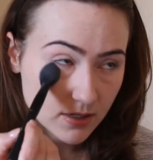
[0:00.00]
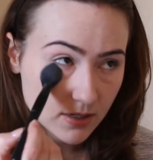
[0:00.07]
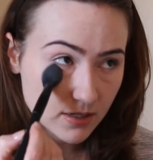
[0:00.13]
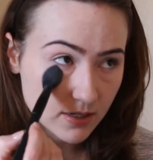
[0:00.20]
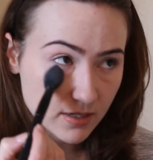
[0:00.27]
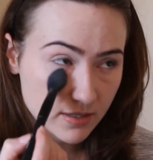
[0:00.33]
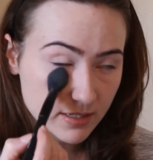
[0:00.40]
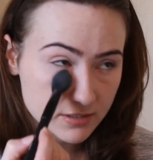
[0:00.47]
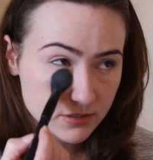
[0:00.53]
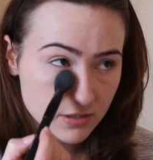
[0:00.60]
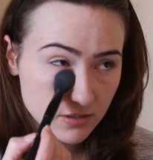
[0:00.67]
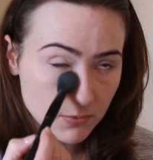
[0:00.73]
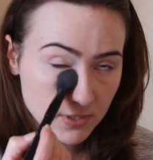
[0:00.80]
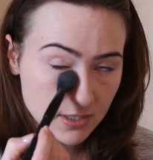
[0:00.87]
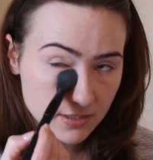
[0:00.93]
and it's
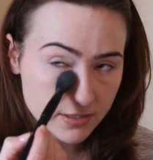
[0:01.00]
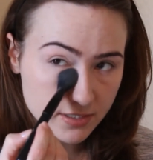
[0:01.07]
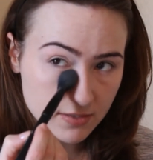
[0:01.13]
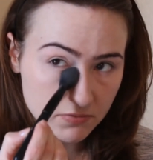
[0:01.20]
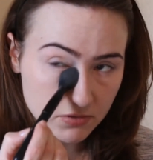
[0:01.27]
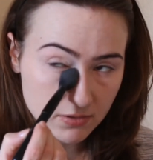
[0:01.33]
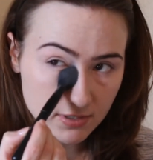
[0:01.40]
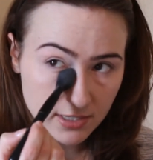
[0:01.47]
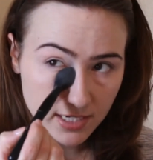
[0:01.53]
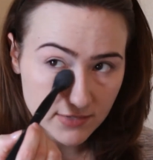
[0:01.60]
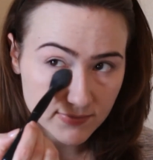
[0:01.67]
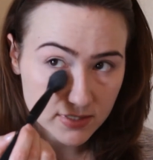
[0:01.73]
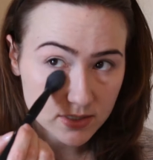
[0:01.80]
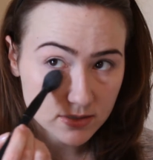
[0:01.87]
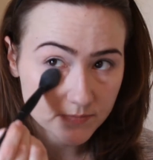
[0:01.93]
good quality if you can
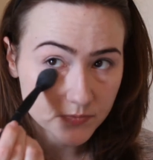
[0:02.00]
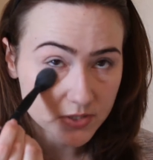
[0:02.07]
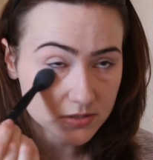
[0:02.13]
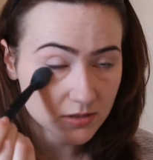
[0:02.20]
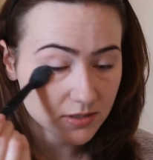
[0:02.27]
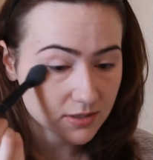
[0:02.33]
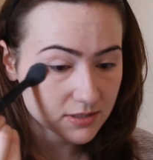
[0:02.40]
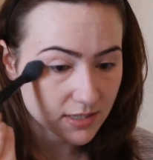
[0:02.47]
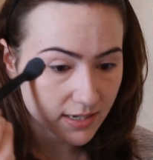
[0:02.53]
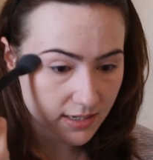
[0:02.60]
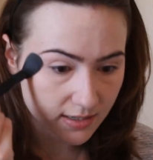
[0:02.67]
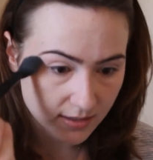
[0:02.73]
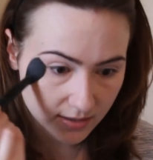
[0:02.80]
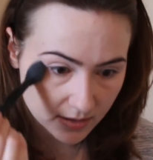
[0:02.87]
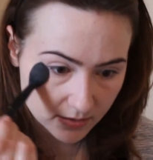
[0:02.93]
have it as long as I
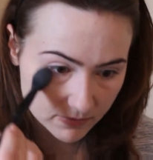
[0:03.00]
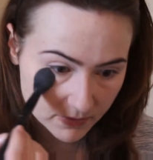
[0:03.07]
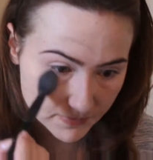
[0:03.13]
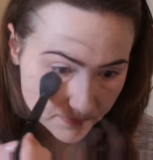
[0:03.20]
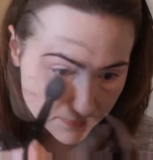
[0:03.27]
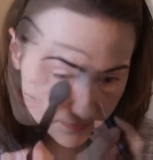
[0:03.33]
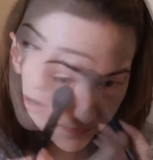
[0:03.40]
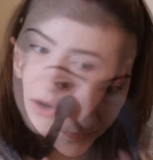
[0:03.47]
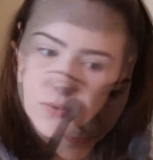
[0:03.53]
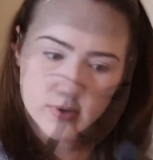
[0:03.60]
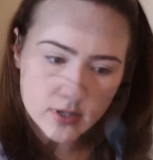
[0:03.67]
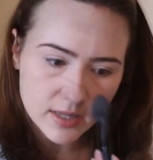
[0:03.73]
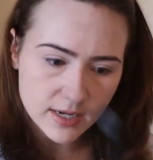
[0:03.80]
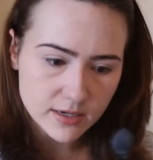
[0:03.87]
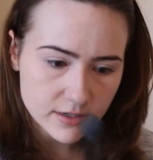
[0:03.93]
have. And I'm not
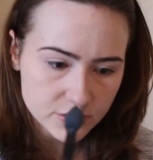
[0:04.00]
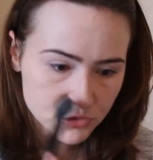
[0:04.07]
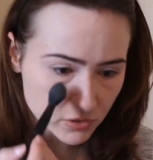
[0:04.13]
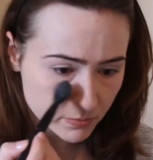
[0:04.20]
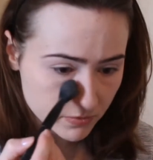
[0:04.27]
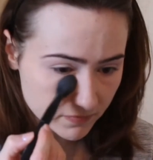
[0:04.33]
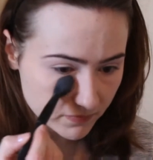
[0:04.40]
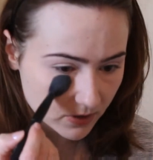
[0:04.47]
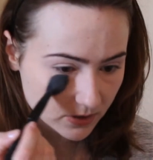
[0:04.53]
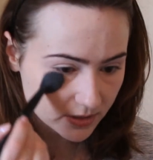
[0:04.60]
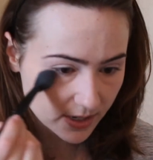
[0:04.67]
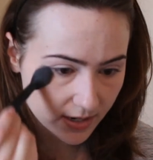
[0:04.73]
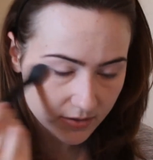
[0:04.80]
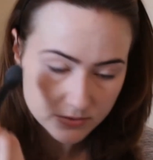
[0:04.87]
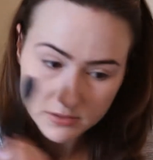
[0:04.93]
going like super far
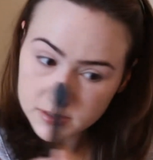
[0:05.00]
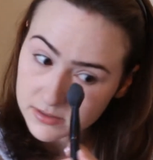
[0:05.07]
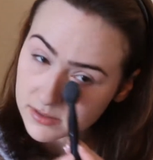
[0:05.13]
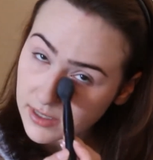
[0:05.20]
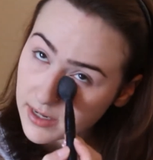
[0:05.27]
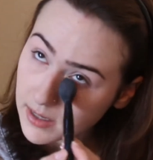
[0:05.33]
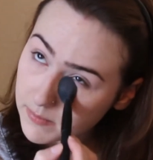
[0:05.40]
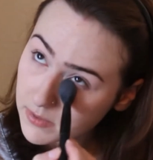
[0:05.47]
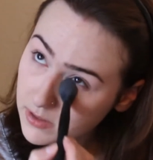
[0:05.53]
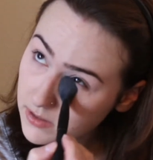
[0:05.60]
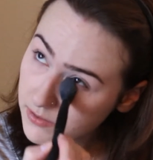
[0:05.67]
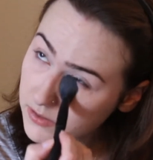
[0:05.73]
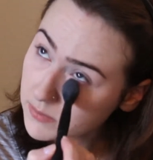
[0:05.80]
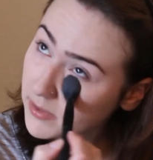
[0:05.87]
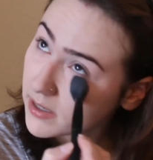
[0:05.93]
down since I am going to
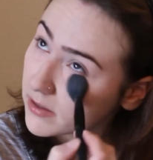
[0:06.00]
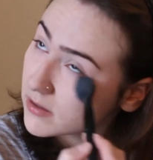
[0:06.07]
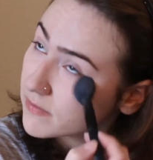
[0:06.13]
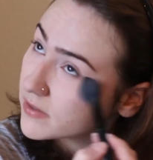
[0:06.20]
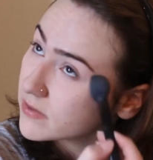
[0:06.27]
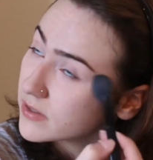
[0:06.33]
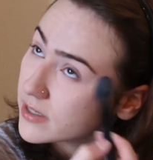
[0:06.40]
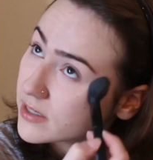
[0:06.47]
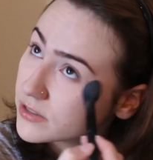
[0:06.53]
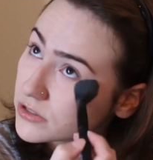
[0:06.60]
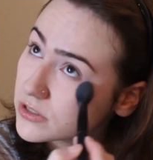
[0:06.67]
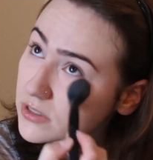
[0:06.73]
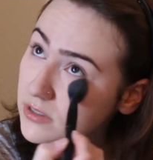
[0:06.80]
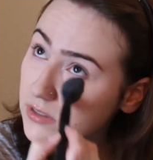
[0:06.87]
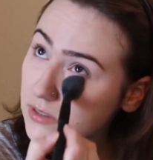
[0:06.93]
use a powder
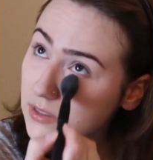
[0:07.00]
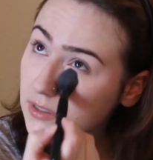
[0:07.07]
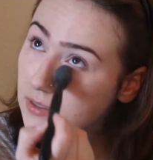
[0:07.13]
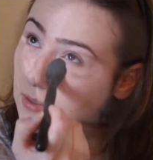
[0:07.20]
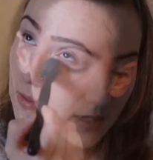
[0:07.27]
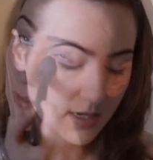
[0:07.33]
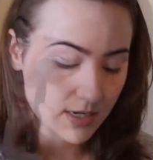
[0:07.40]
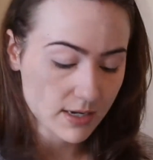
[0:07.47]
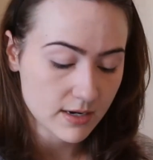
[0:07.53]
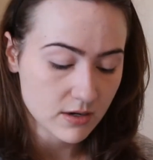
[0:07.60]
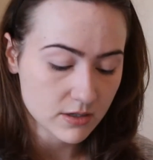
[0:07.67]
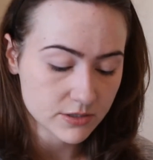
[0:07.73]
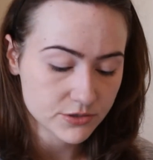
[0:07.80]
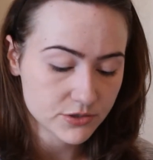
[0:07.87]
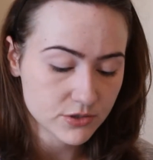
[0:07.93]
foundation. And I
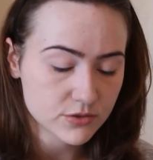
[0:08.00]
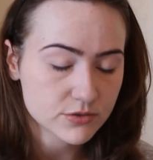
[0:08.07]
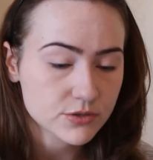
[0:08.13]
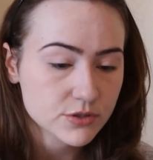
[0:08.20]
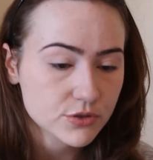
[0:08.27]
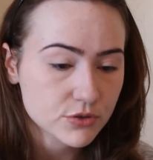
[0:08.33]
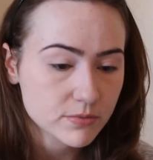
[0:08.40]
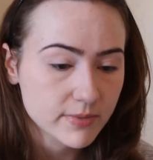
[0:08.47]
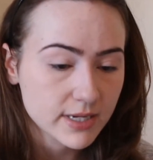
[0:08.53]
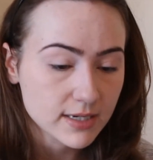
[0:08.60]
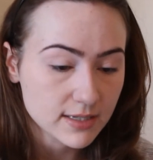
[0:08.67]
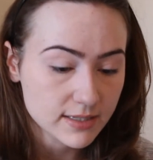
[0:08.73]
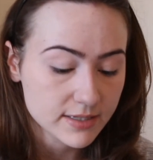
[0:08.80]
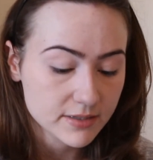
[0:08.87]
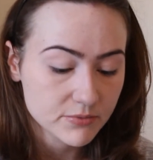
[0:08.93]
also do my
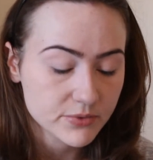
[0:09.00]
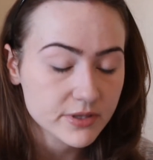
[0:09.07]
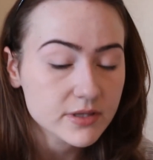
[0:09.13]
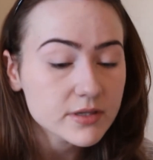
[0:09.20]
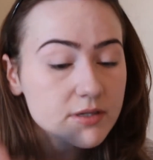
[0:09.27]
lid with